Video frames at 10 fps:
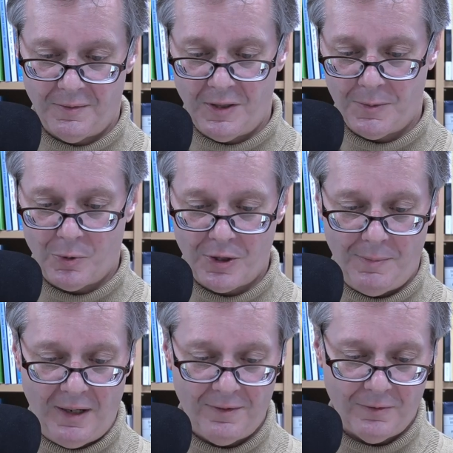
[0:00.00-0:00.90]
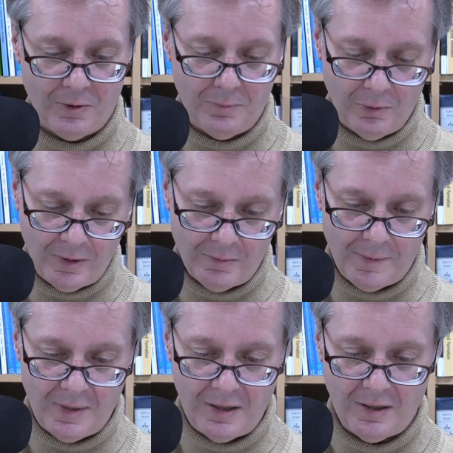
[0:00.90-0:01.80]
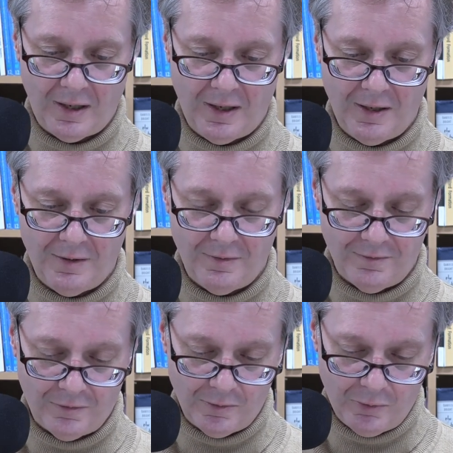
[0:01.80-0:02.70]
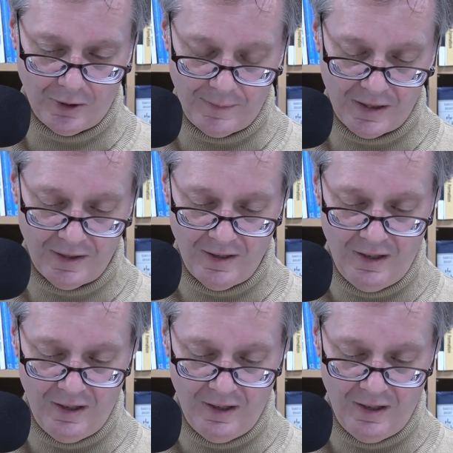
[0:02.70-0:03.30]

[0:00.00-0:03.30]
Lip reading: is more demand for employing women and for employment.